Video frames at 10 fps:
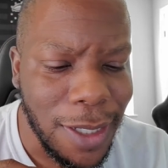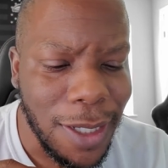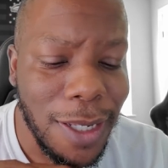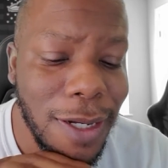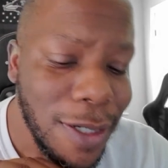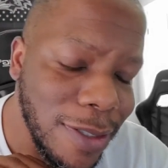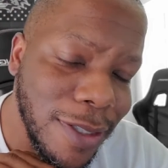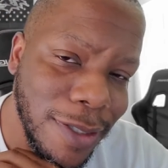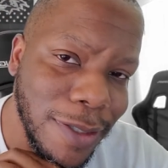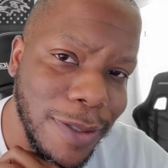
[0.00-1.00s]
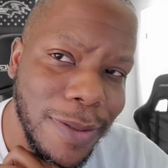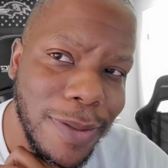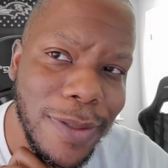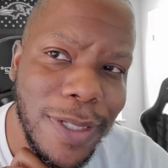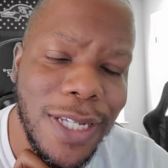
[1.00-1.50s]
And also,
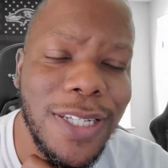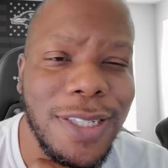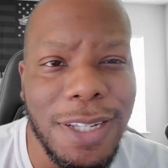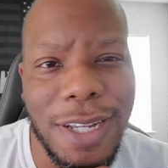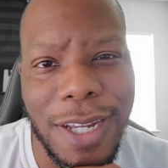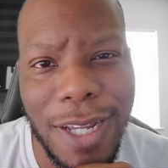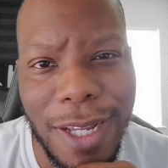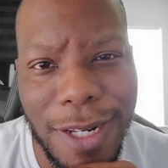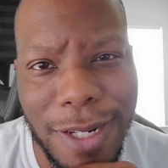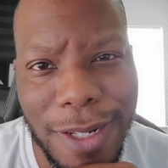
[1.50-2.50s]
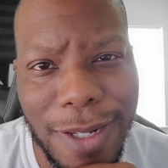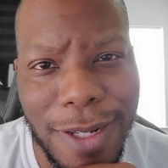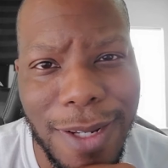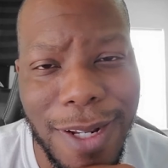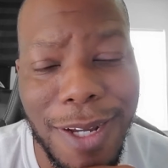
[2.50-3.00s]
he said,
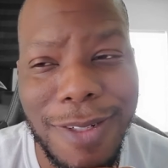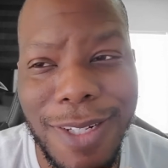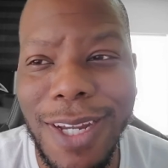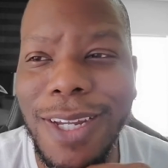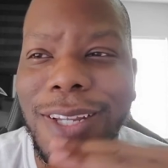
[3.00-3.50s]
and I was like,